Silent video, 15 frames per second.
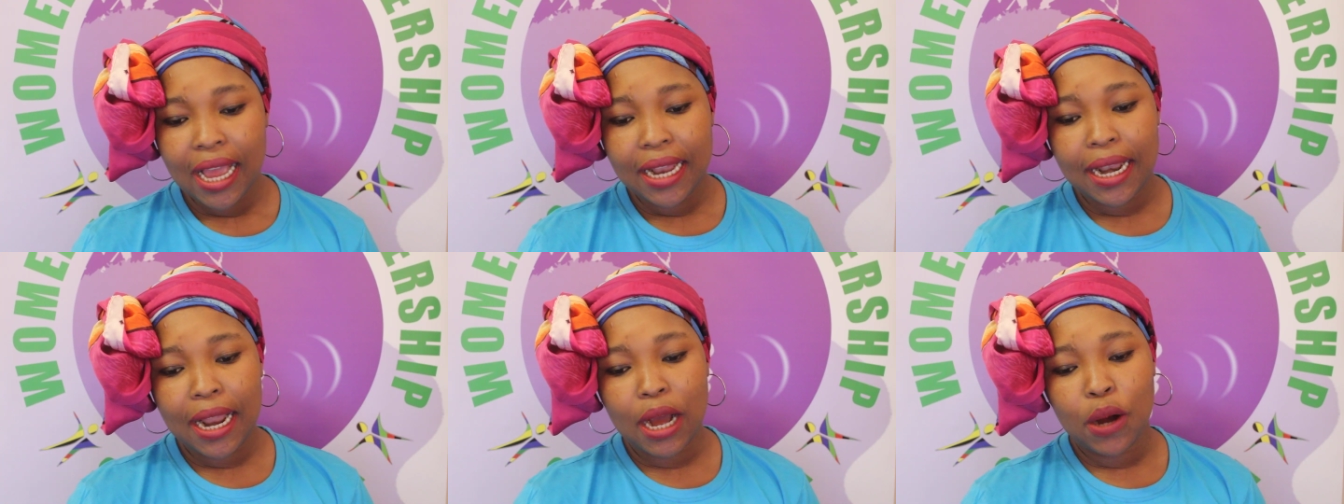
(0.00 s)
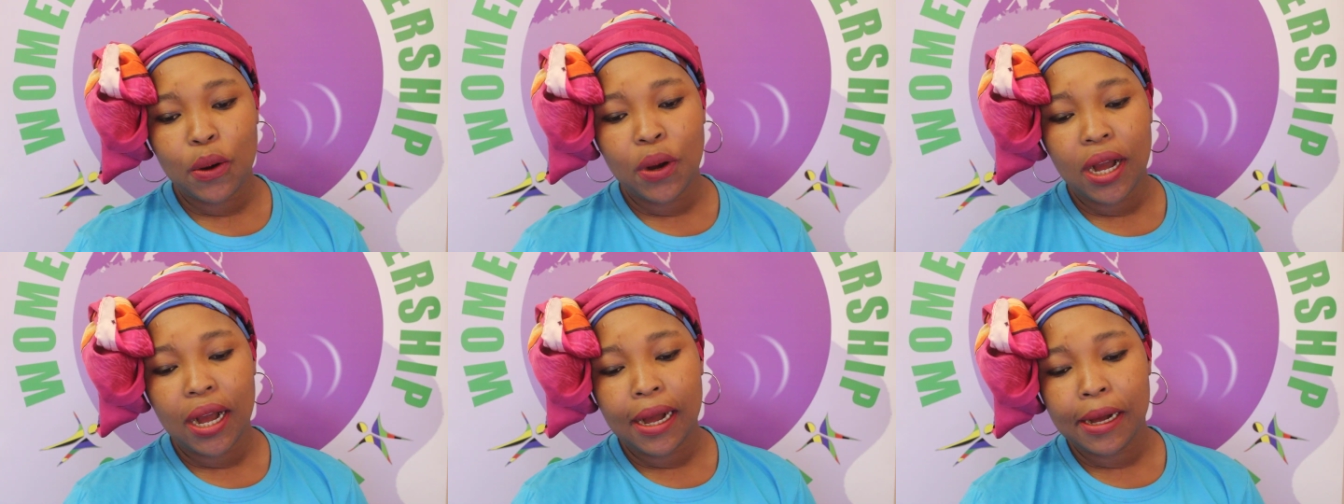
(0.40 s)

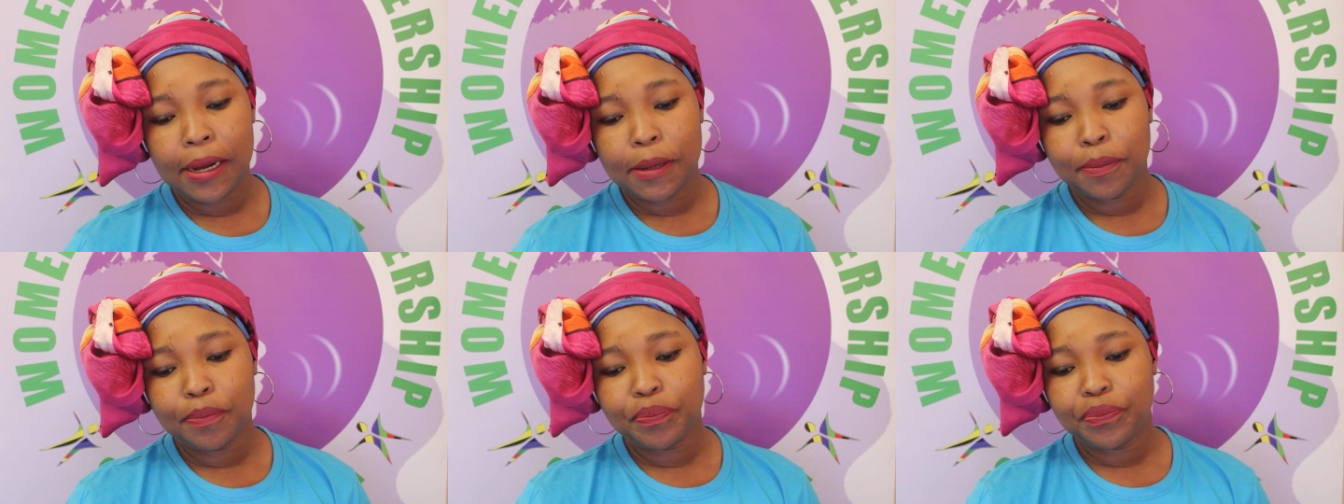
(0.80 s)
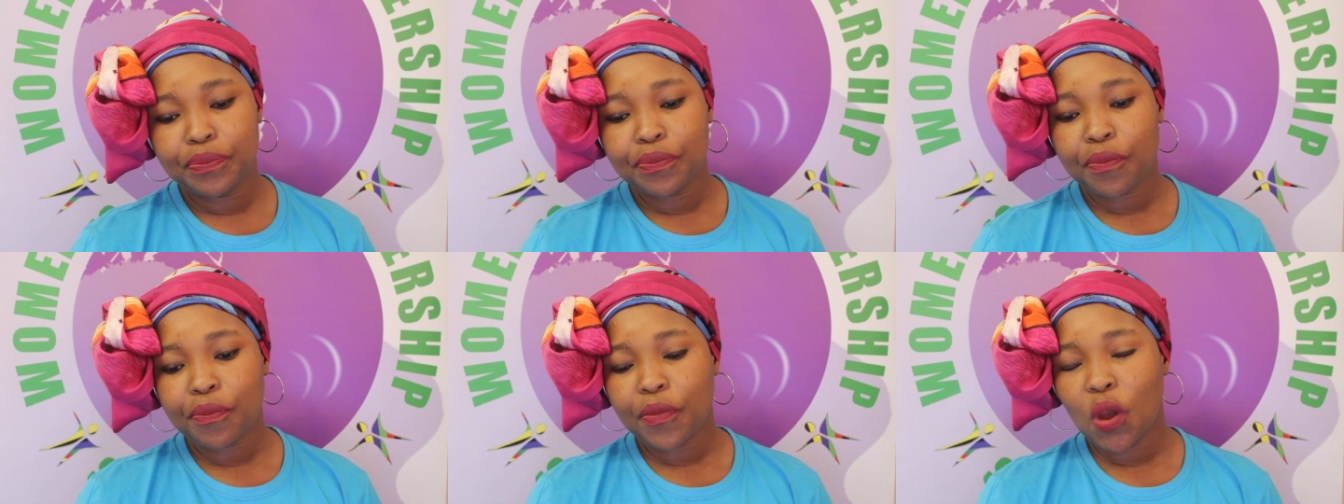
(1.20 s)
now
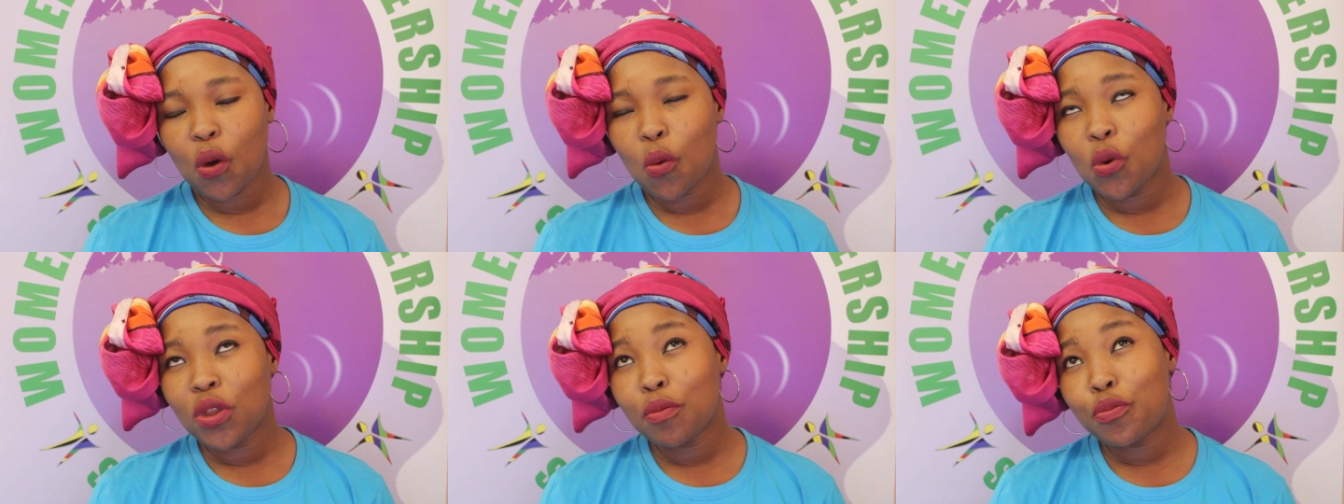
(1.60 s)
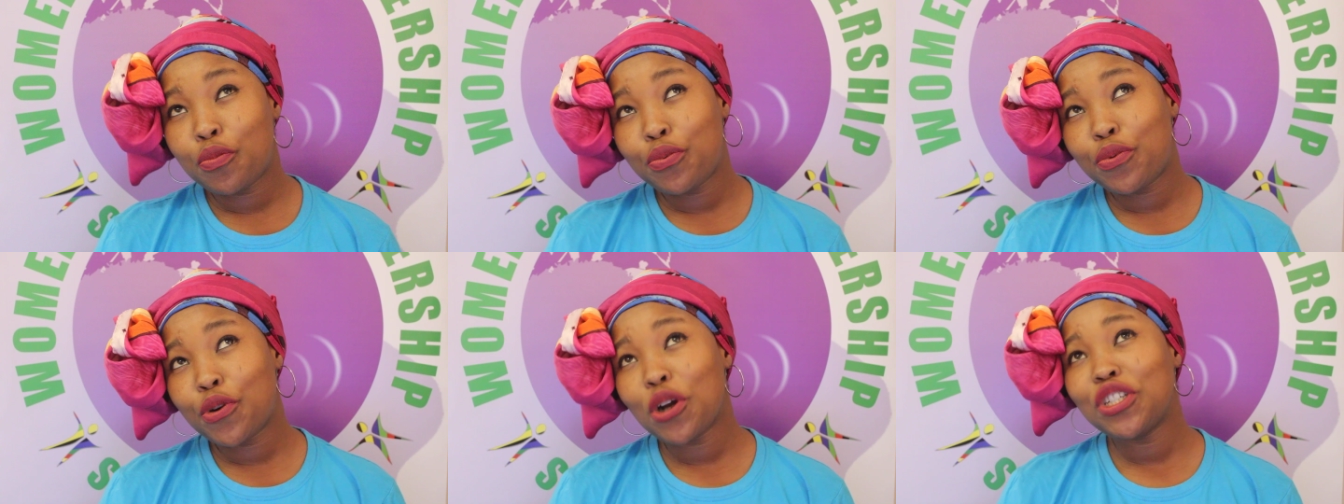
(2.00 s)
um, with
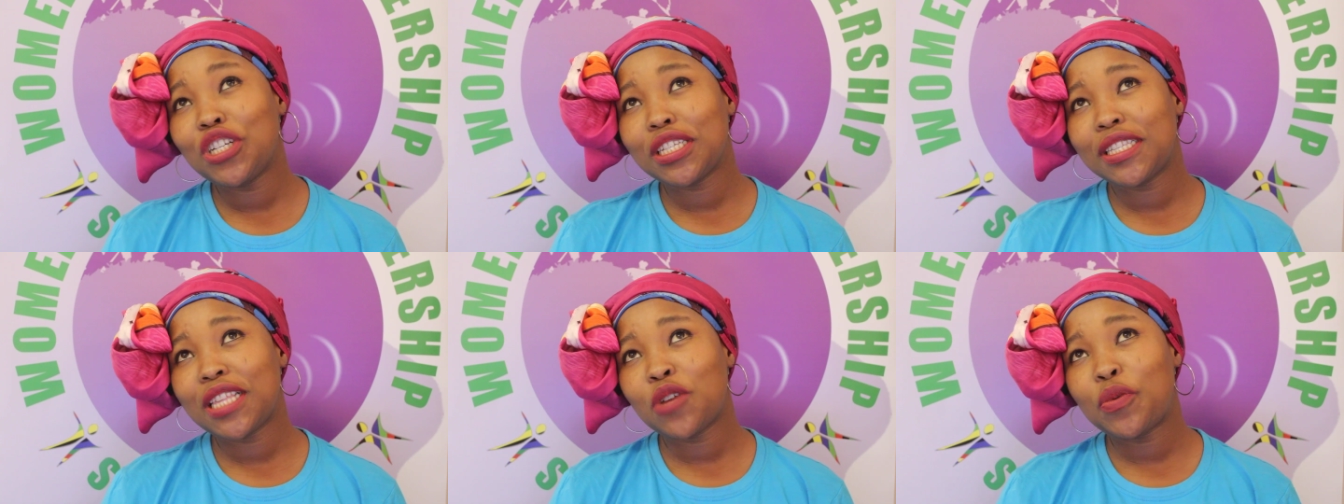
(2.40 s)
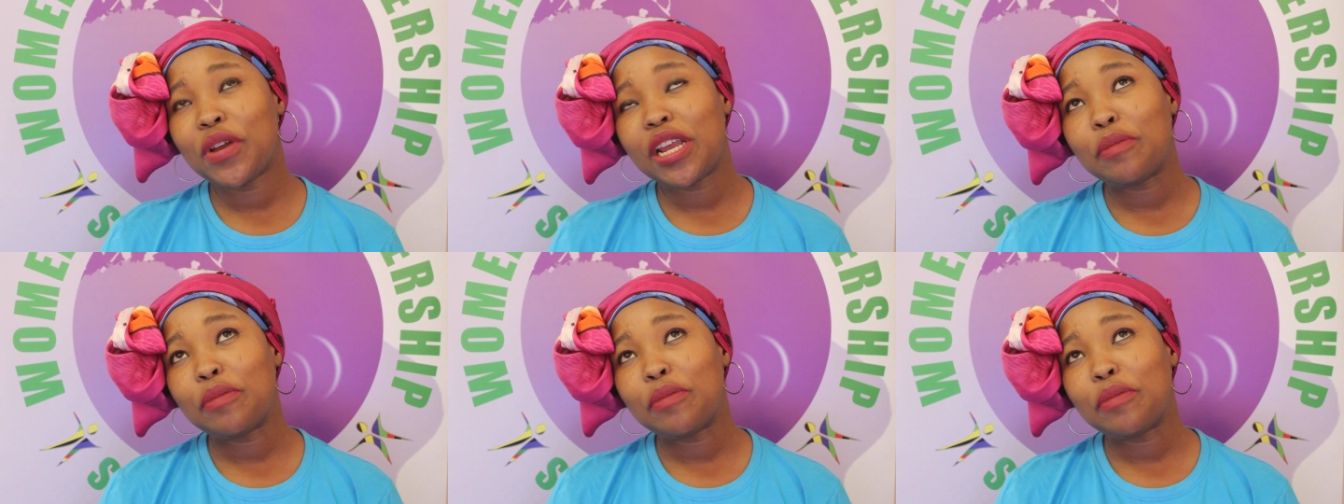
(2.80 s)
the projects that we